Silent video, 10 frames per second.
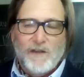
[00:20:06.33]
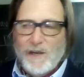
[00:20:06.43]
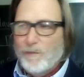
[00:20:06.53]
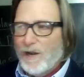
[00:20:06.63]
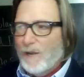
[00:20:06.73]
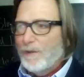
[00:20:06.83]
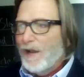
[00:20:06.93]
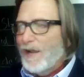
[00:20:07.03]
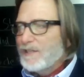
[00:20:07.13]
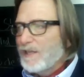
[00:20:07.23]
Abraham and
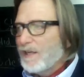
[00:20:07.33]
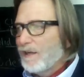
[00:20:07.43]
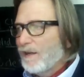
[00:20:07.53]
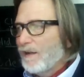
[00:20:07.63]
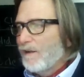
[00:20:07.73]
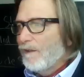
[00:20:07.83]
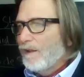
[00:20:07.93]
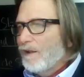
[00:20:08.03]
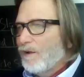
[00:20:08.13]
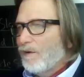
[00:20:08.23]
Isaac,
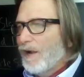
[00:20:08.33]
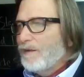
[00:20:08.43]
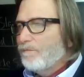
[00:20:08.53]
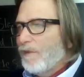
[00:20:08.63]
right?